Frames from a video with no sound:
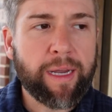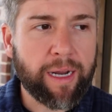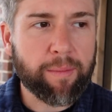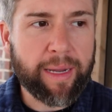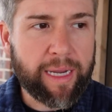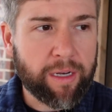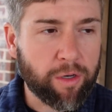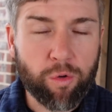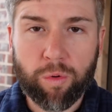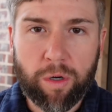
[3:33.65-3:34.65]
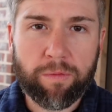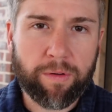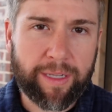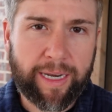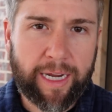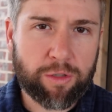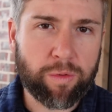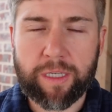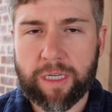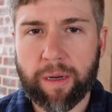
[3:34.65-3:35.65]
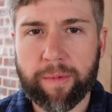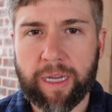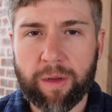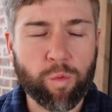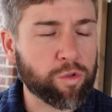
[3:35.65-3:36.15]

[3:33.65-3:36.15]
kind of making new room for the next one that's coming in,